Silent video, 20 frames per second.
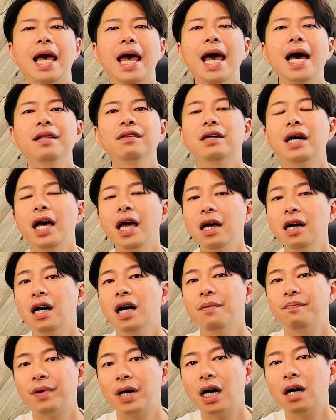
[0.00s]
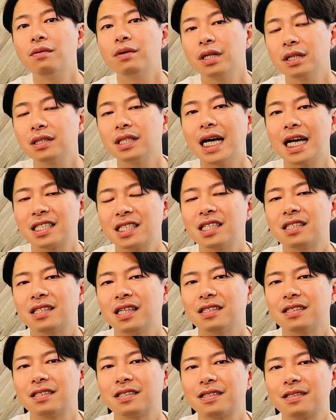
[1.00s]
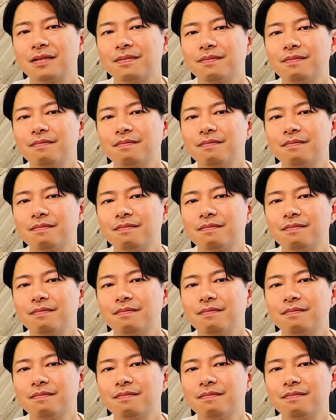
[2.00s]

and AI-powered assistance.